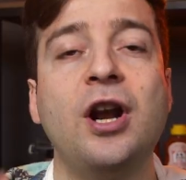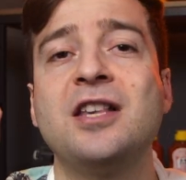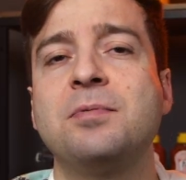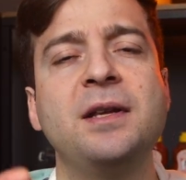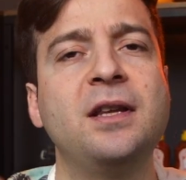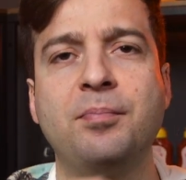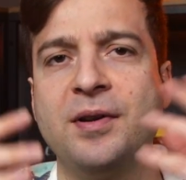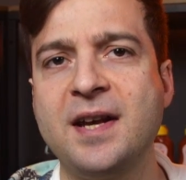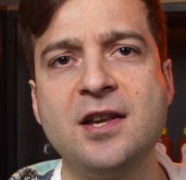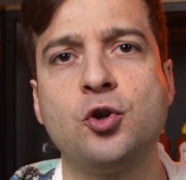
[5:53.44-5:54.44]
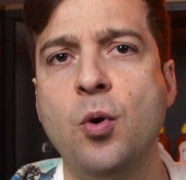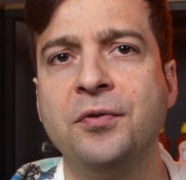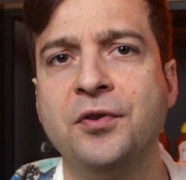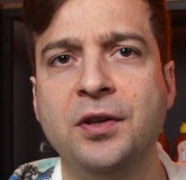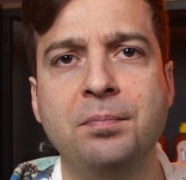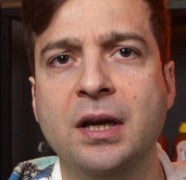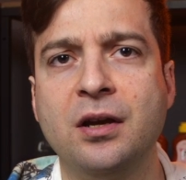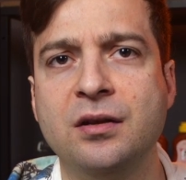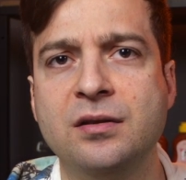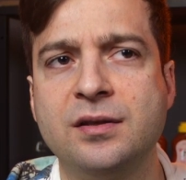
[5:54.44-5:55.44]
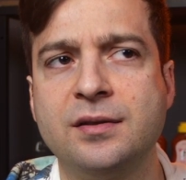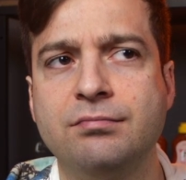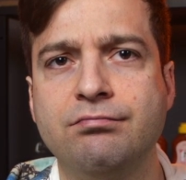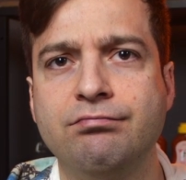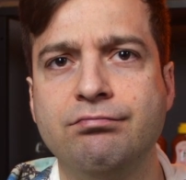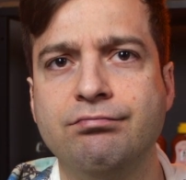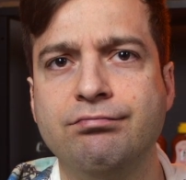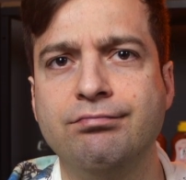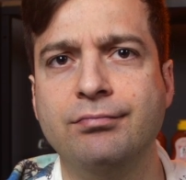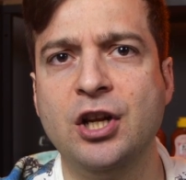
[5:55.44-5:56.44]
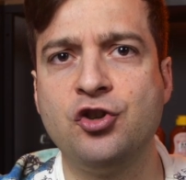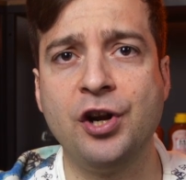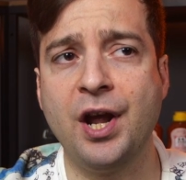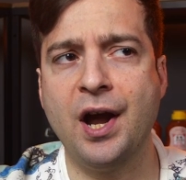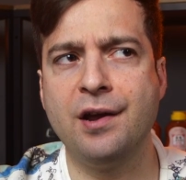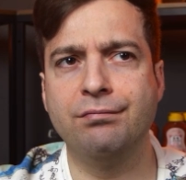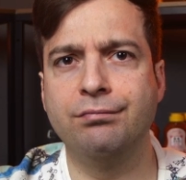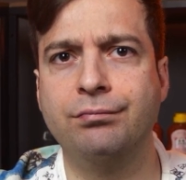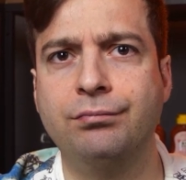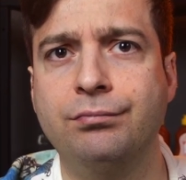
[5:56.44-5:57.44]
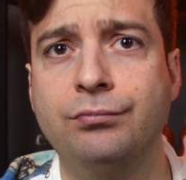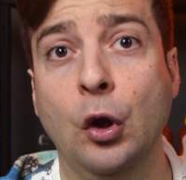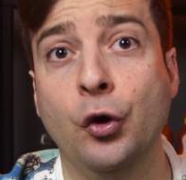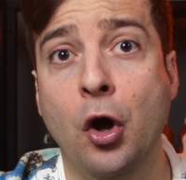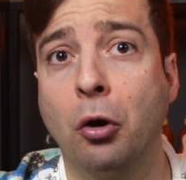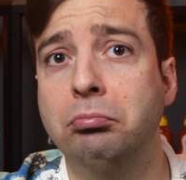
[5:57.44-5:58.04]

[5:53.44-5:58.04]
ask me the precise quantity because literally I don't know.